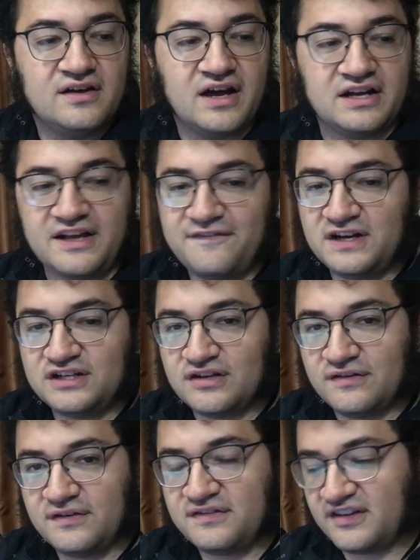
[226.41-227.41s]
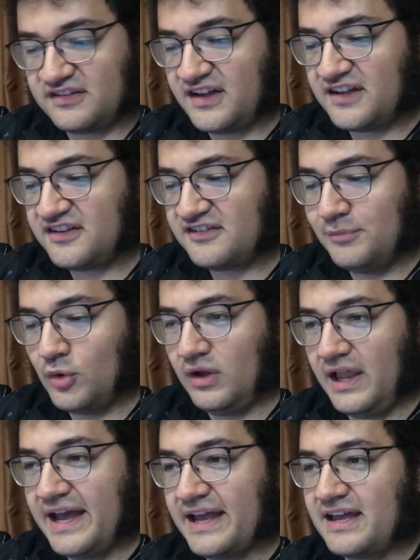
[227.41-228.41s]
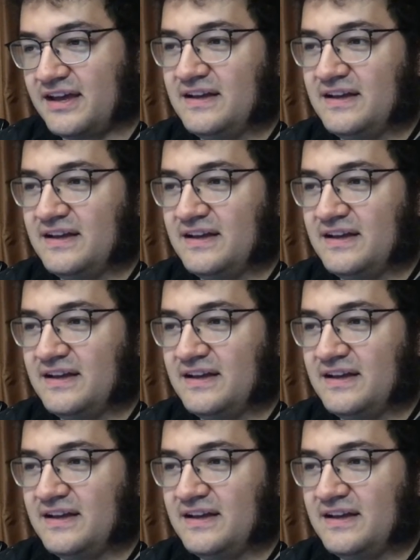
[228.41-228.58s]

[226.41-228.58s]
A definition of success is more like